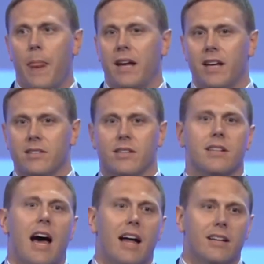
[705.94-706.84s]
is it's
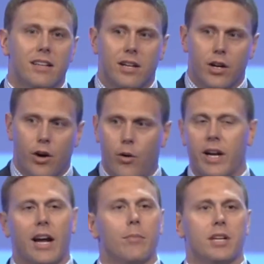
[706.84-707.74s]
not
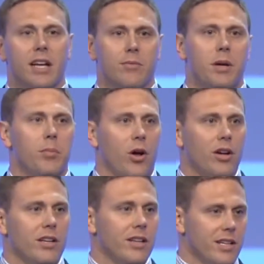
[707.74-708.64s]
hurrying up to get people
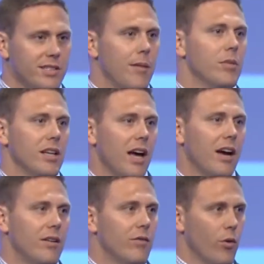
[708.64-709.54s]
onto the assembly
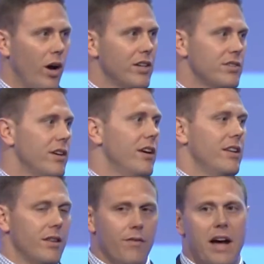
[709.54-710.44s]
line. For us,
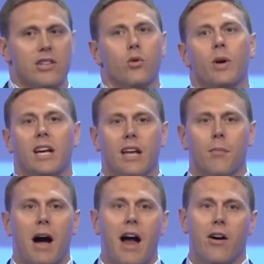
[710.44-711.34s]
the faster we can get them
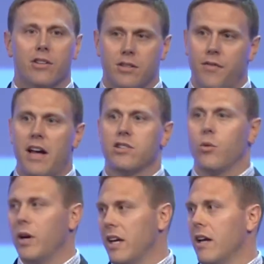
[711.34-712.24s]
hired is the faster
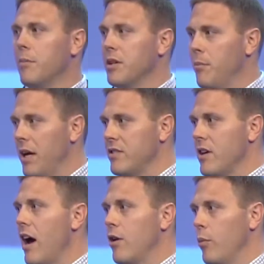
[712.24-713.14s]
we can get them at the
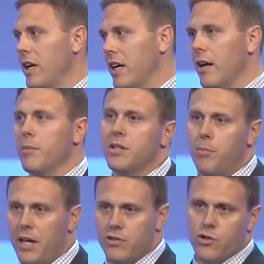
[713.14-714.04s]
bedside, or we can get them at the
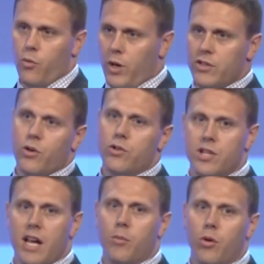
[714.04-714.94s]
bench research
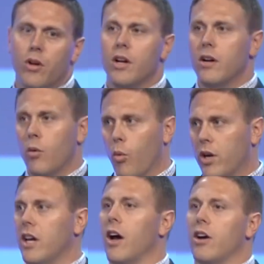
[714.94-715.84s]
table
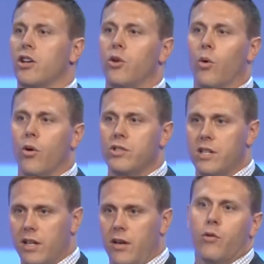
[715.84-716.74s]
working on cures and
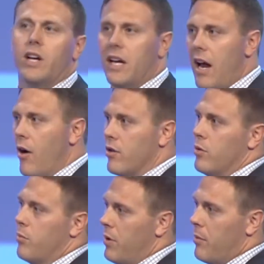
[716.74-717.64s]
delivering care
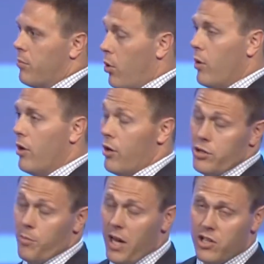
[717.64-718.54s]

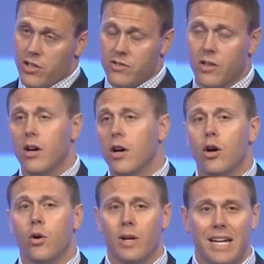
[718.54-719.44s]
to patients
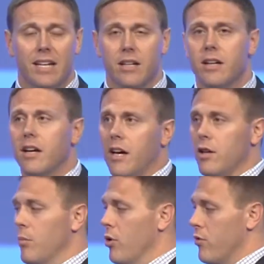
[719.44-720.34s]
who need it in
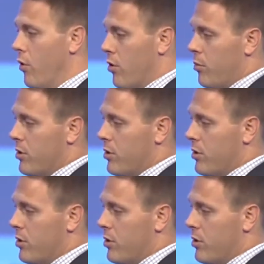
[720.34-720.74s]
their most vulnerable